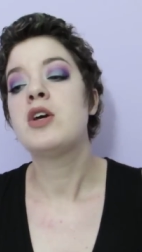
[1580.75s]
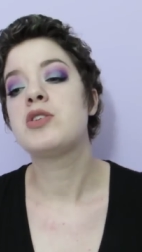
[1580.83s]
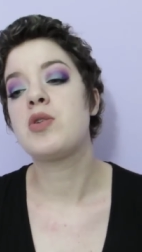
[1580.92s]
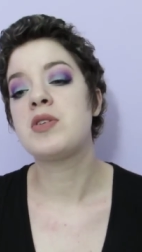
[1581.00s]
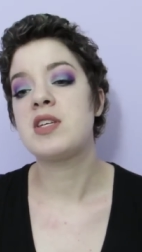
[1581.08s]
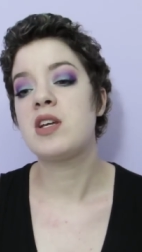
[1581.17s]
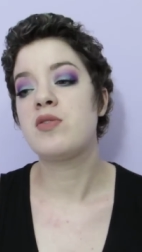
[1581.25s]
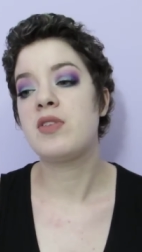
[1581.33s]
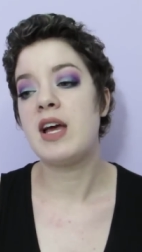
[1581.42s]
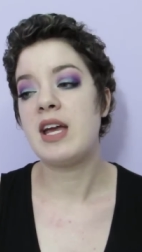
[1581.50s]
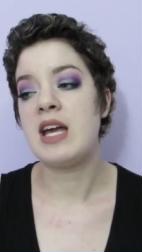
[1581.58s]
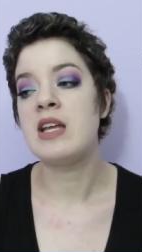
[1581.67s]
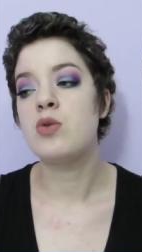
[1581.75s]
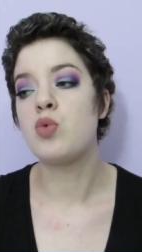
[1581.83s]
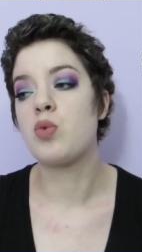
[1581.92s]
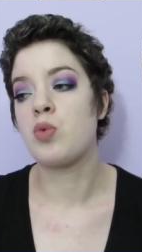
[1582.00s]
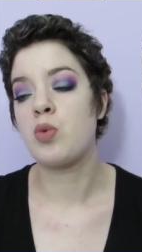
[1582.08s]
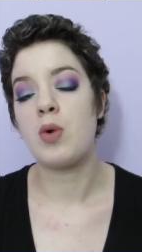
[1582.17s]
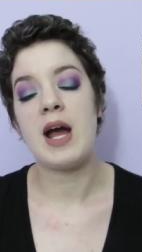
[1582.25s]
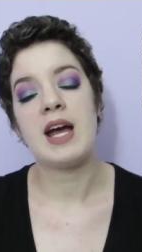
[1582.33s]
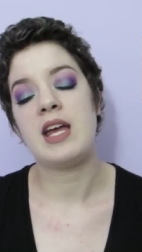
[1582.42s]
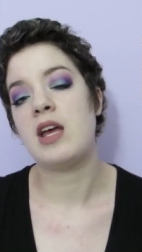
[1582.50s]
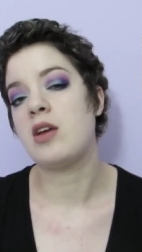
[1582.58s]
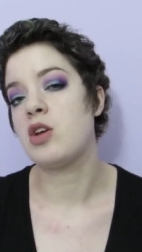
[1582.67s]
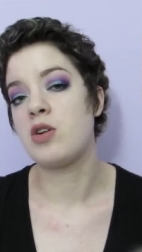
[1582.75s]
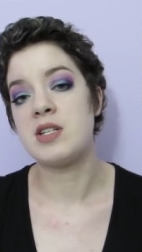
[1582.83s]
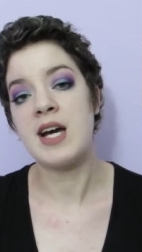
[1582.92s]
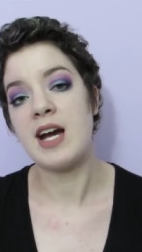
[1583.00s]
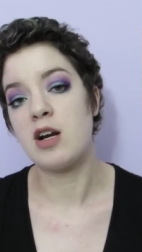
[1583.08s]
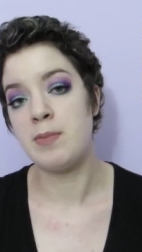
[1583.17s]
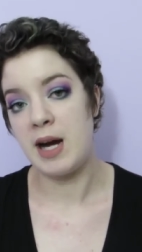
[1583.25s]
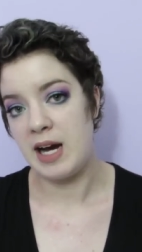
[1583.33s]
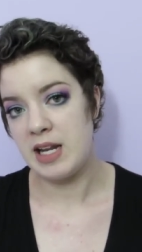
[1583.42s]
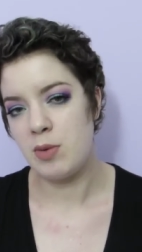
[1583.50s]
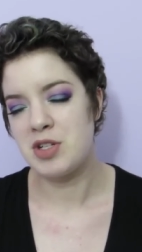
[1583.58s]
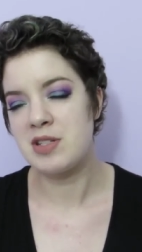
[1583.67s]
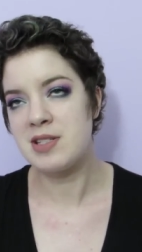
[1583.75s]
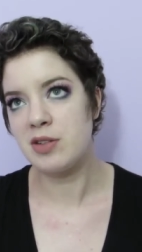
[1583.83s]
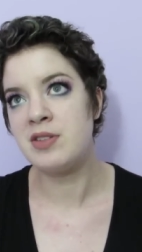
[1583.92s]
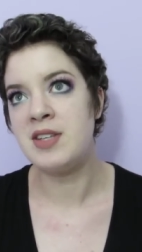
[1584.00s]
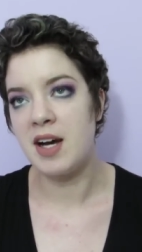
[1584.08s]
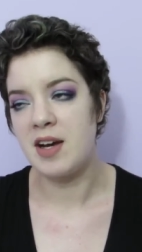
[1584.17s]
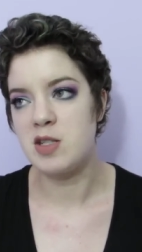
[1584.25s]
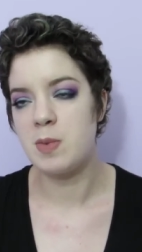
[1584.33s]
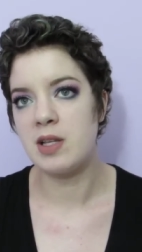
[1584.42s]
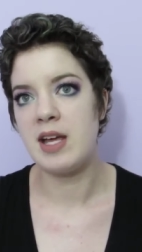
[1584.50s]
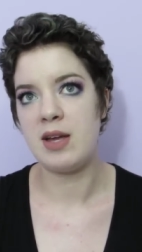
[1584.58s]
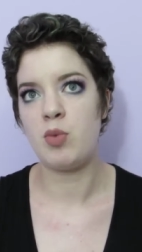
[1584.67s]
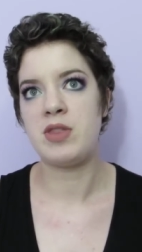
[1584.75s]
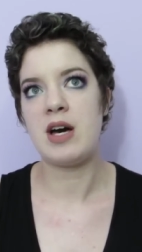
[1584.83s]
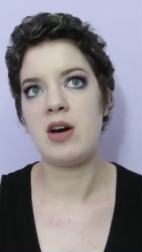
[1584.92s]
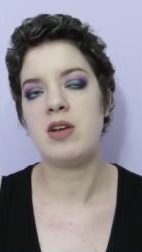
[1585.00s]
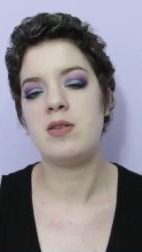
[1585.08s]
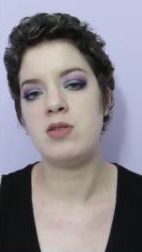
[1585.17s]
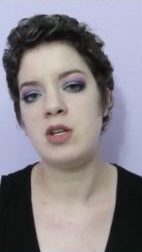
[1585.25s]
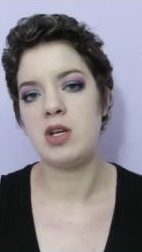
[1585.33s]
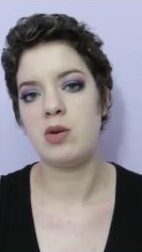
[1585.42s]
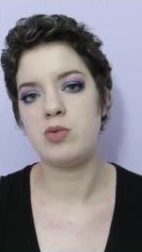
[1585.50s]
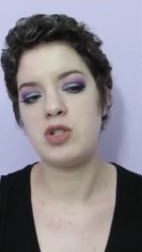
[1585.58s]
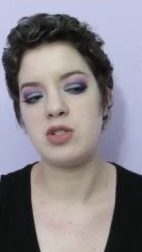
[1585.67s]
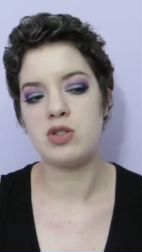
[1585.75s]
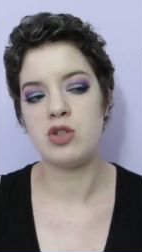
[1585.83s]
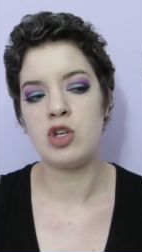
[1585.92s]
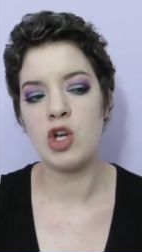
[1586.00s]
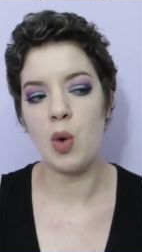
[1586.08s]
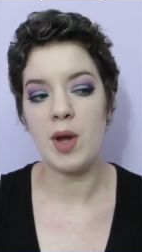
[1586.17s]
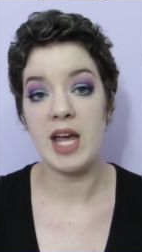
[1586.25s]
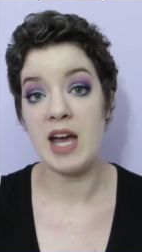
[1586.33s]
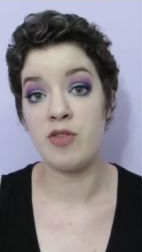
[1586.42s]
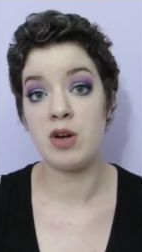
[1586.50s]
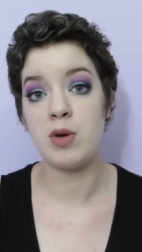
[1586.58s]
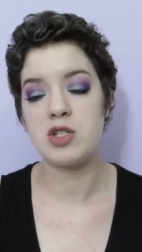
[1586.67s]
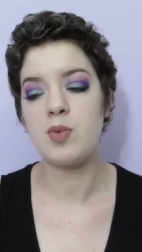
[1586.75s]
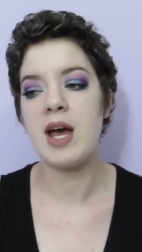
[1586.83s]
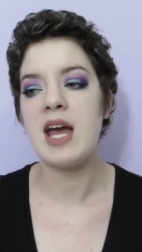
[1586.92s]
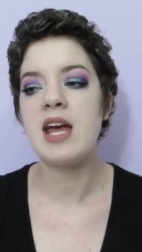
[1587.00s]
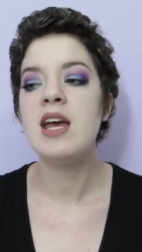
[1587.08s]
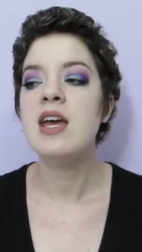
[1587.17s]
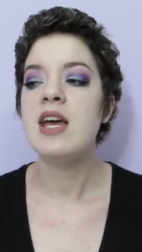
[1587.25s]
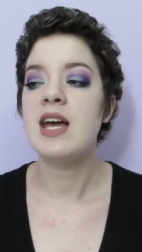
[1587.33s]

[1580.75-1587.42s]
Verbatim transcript: So instead of like it racking your entire body, which it still does, but like without it, you know, just going every which way,